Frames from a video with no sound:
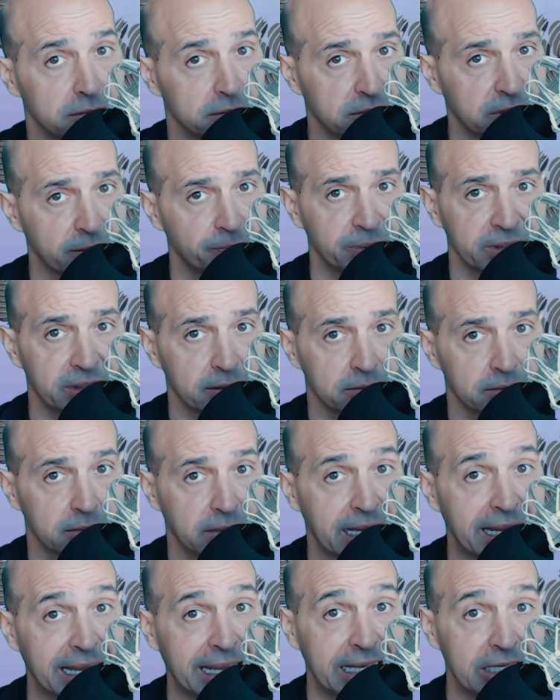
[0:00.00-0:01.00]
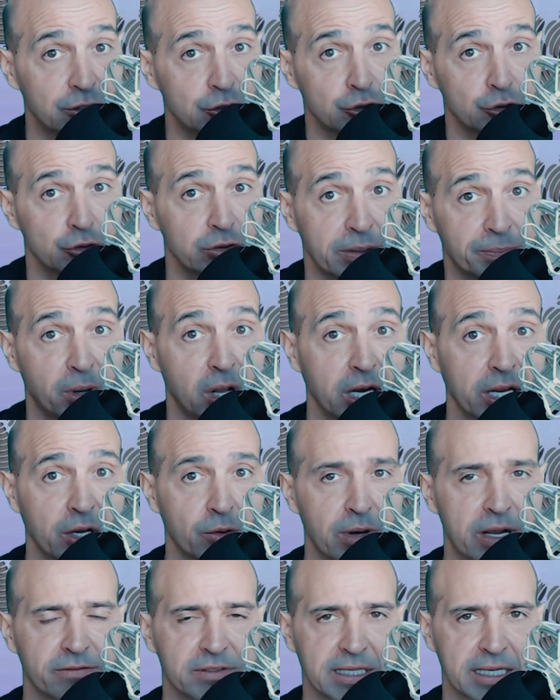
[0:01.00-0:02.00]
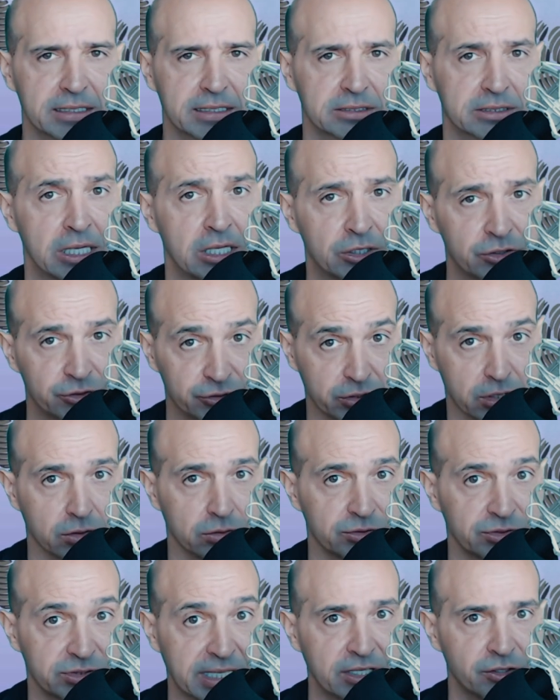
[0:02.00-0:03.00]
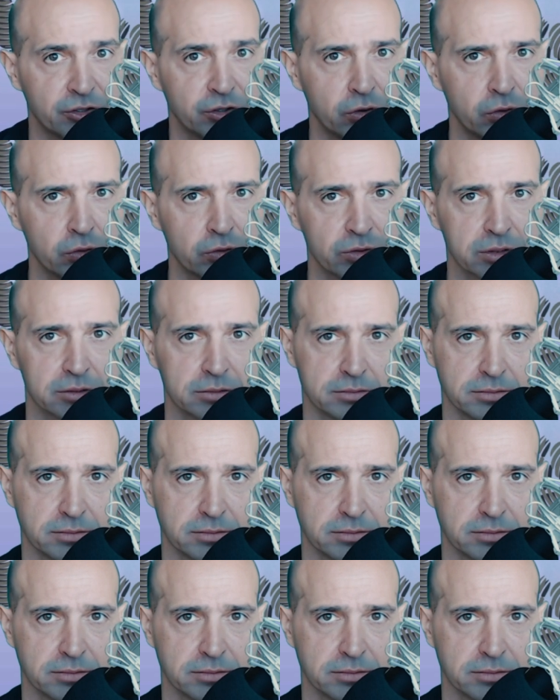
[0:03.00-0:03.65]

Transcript: deepen into the polygraph test. So stay tuned.